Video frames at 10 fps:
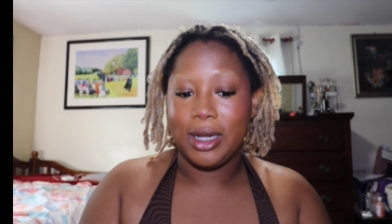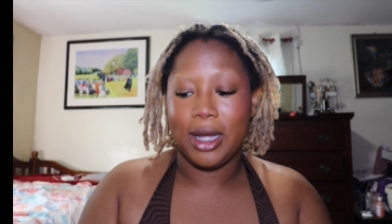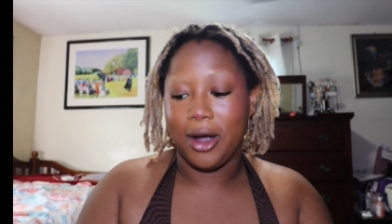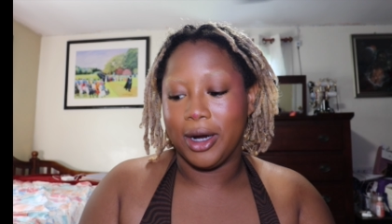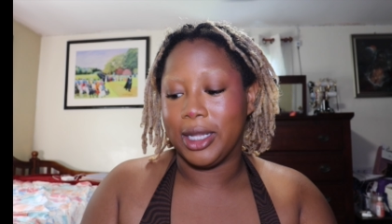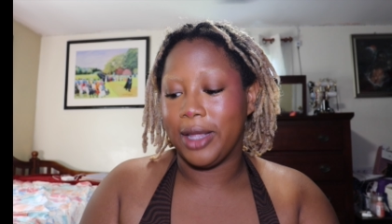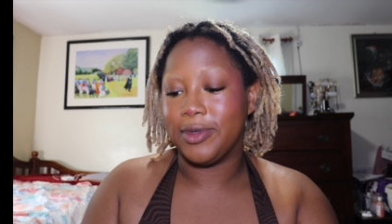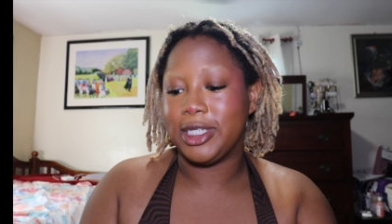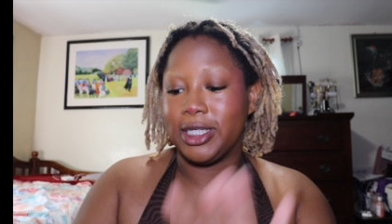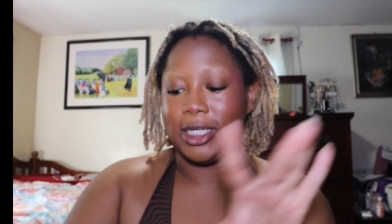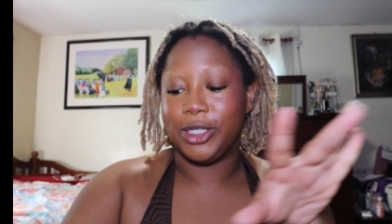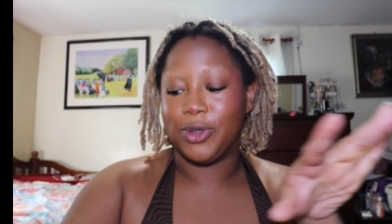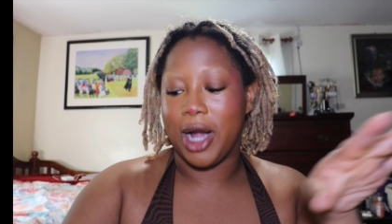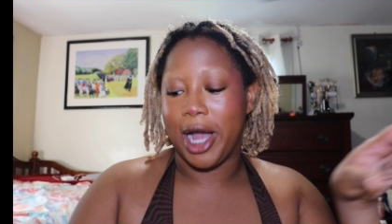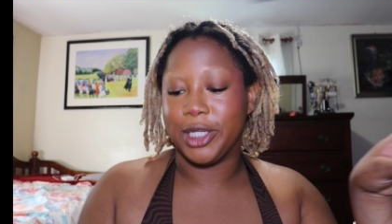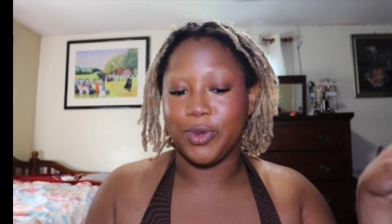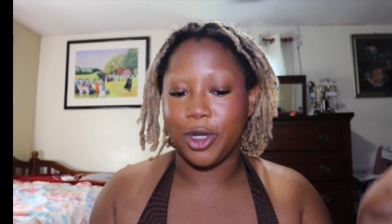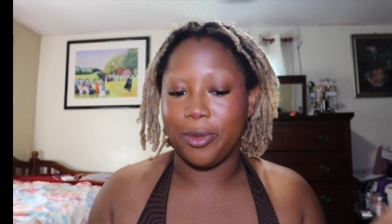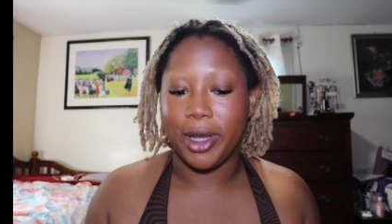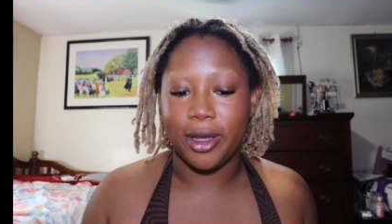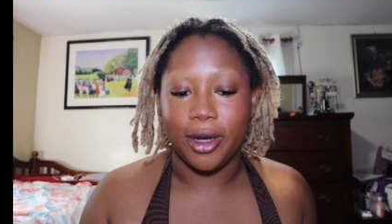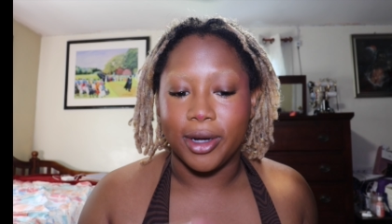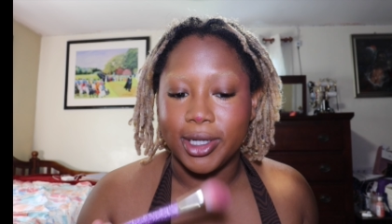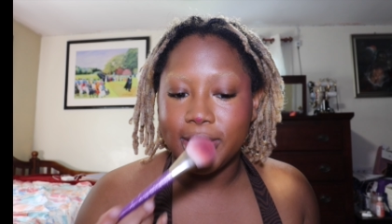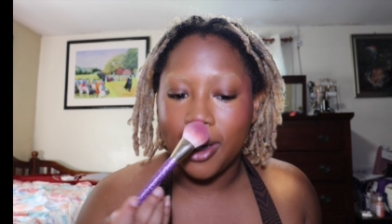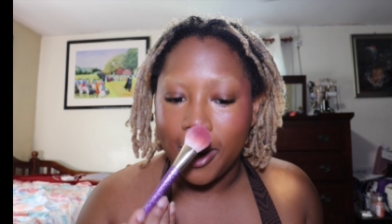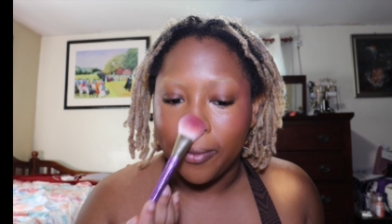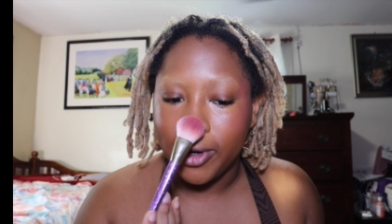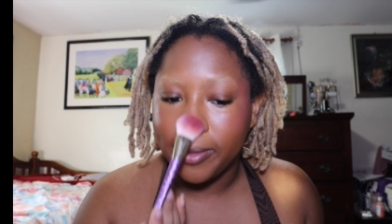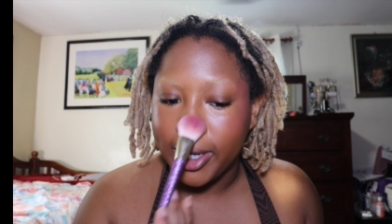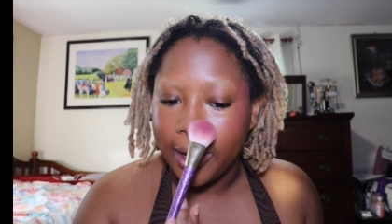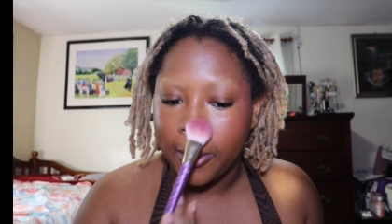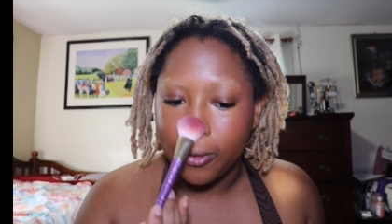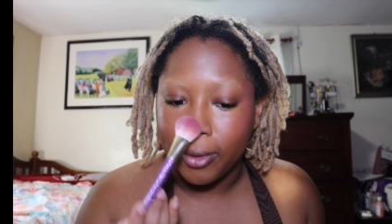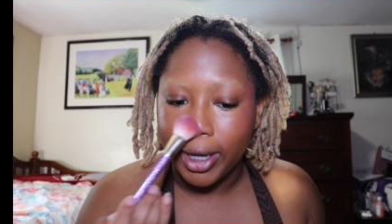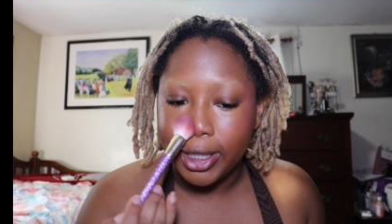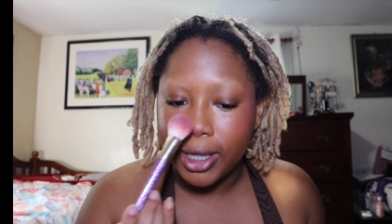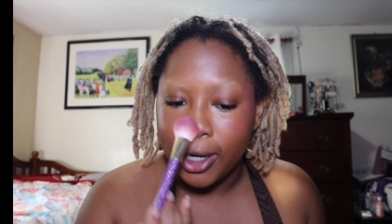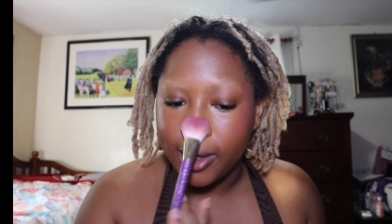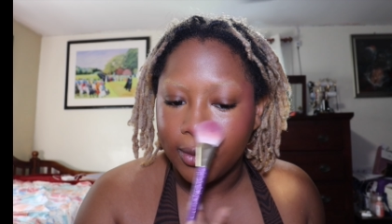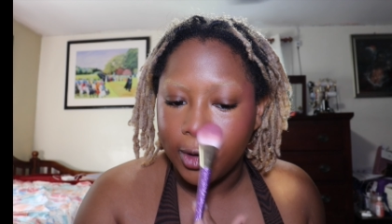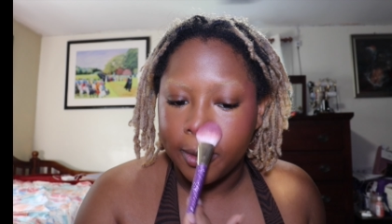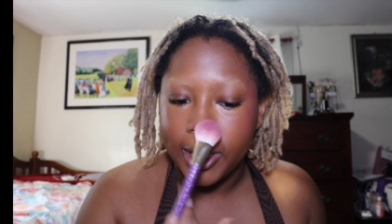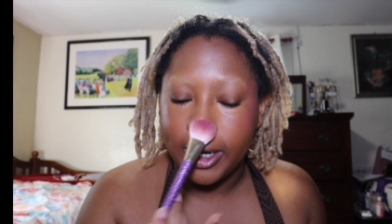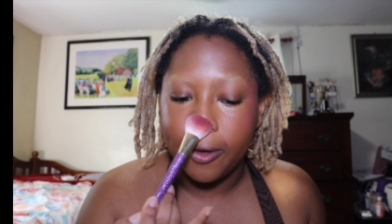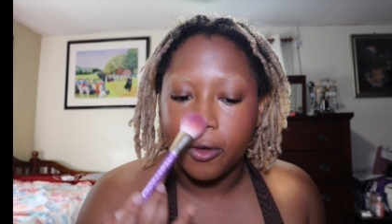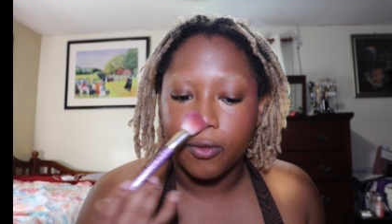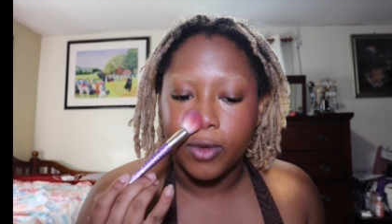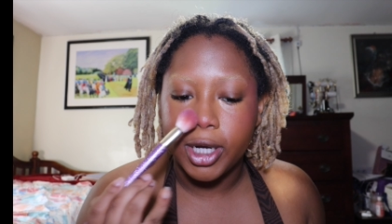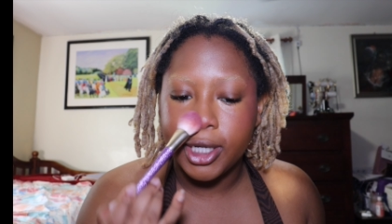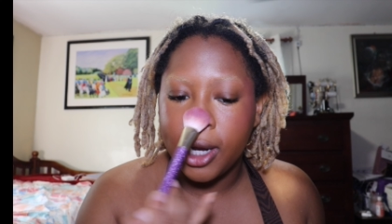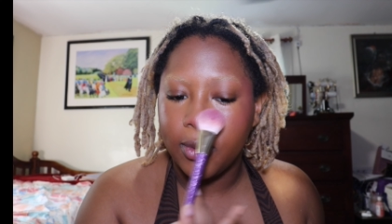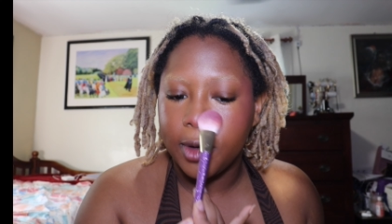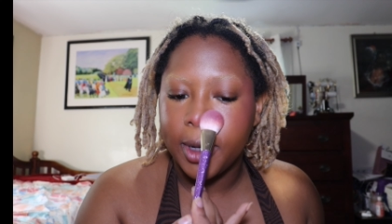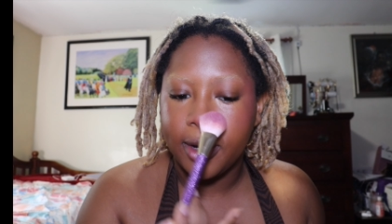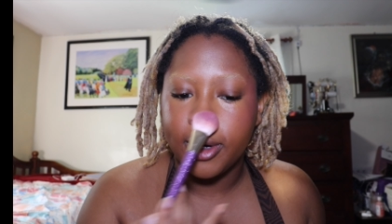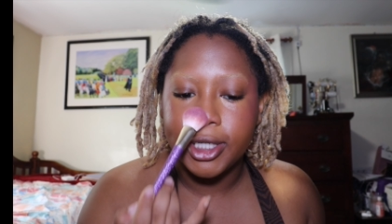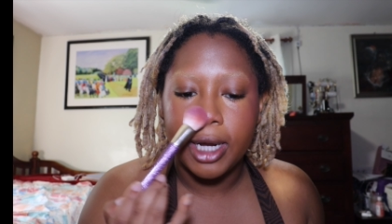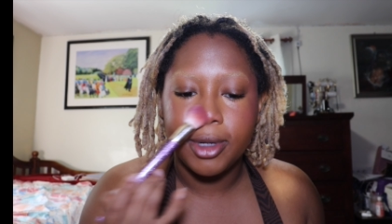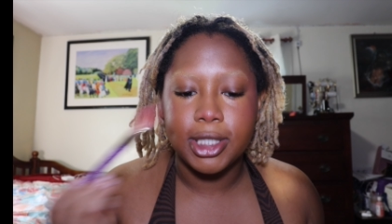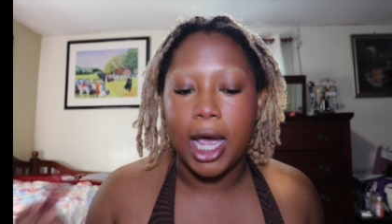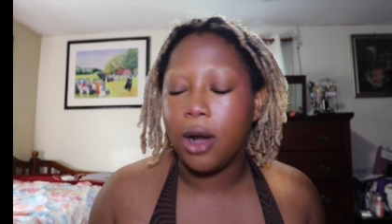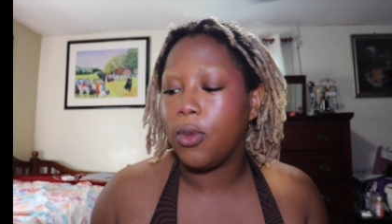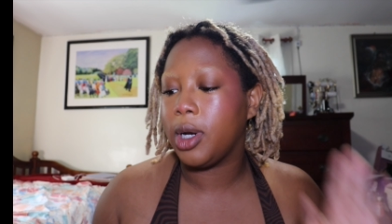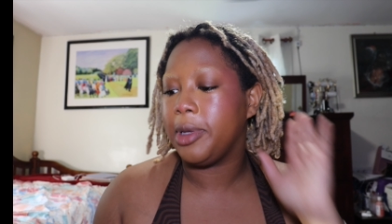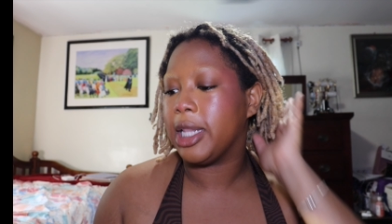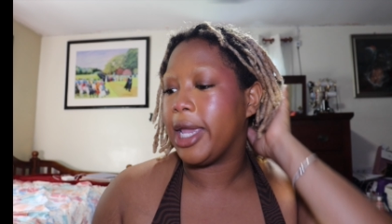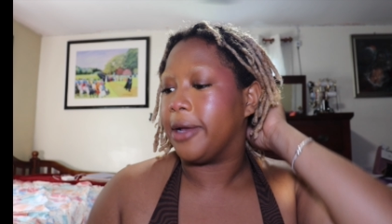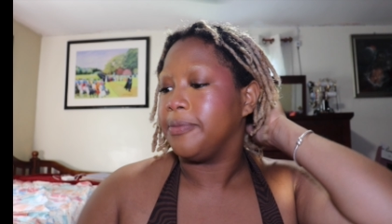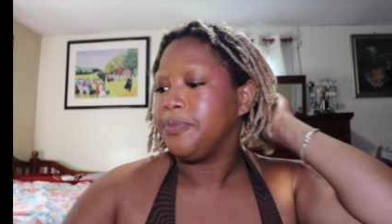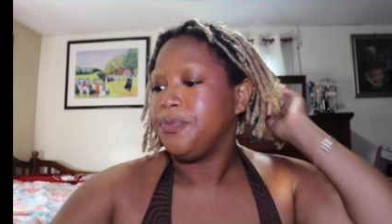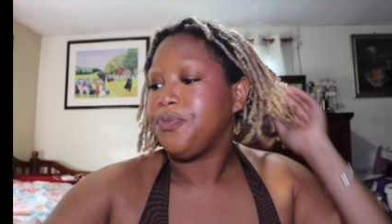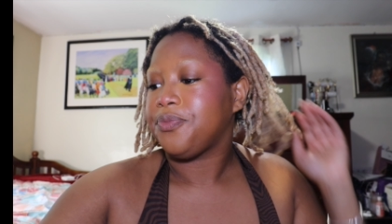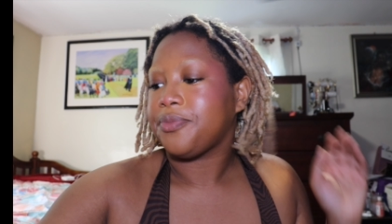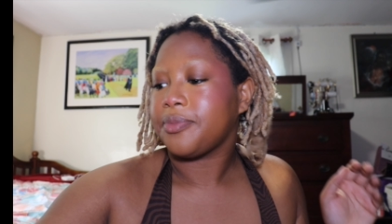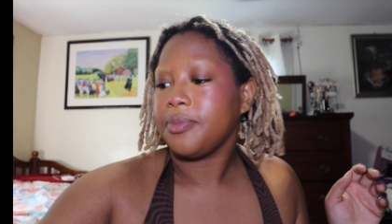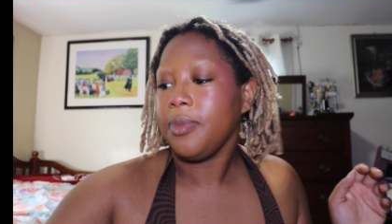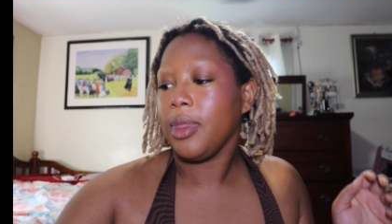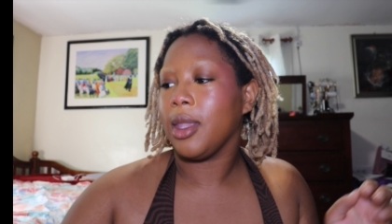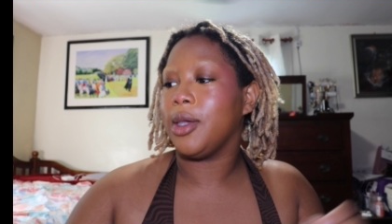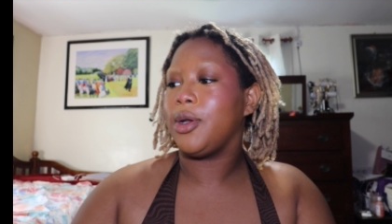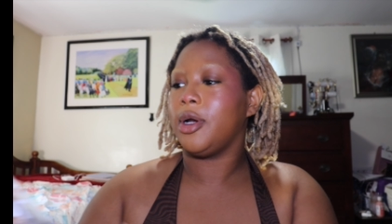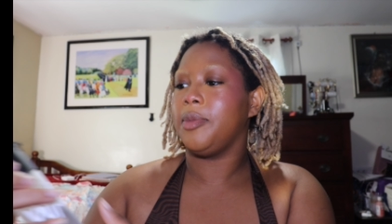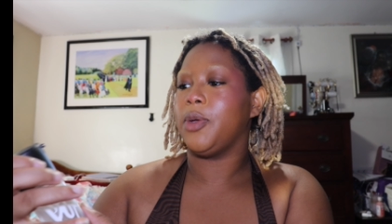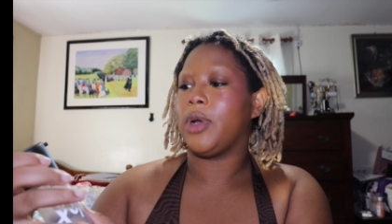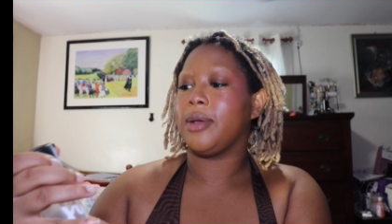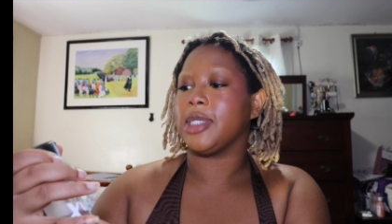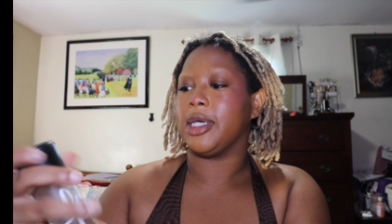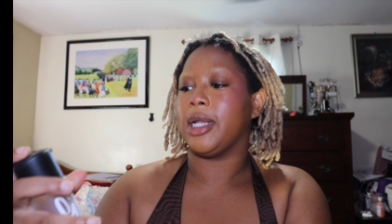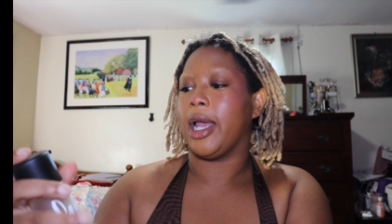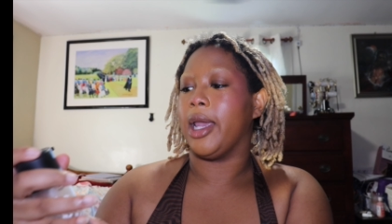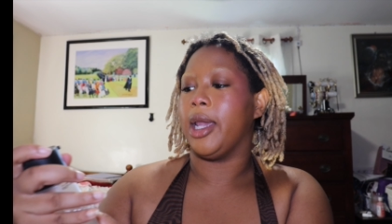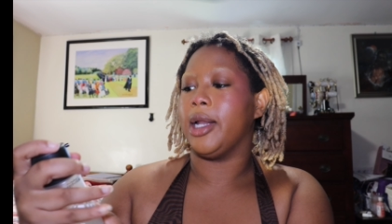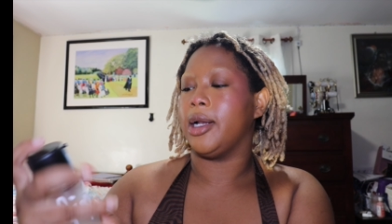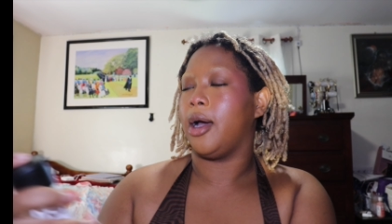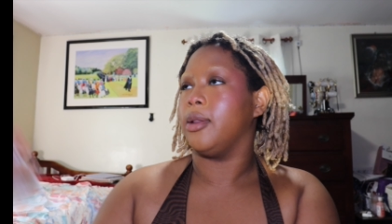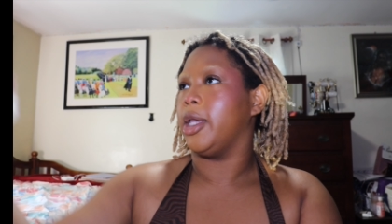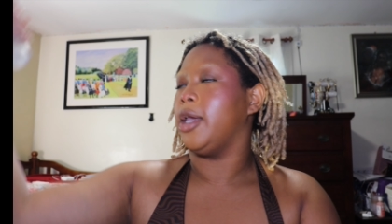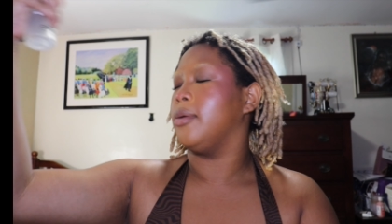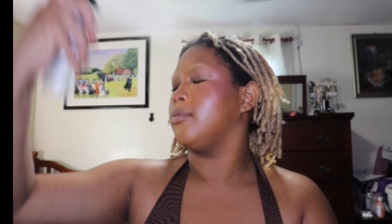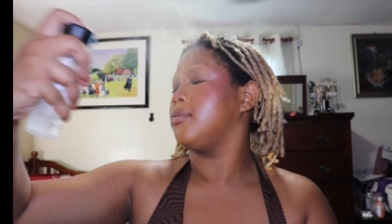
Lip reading: All right, 11:16, you guys. We are making good time. We are making great time. We are making great time. We are making great time because I don't want to be late. You know what I mean? When I was a kid, I hated how late